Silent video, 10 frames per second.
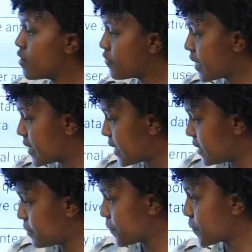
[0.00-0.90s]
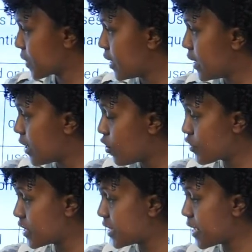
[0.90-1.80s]
Finally, on
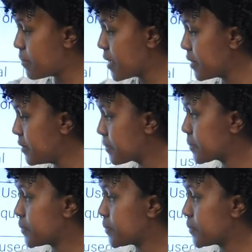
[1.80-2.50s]
the timing,